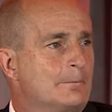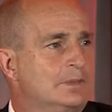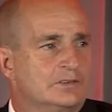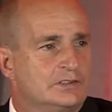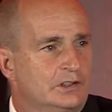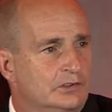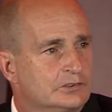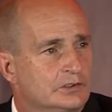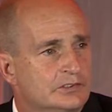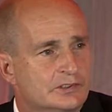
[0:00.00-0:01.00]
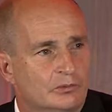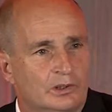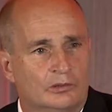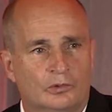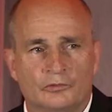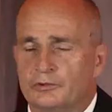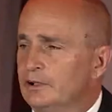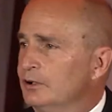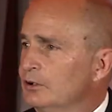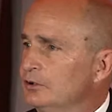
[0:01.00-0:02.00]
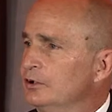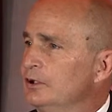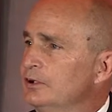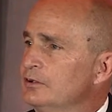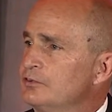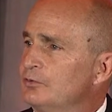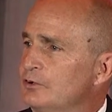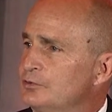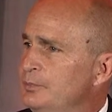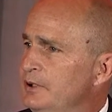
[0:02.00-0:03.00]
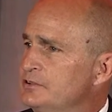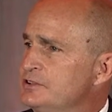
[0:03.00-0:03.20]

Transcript: And I said, No, sir. He said, Well, Walter didn't look good in his first pitch.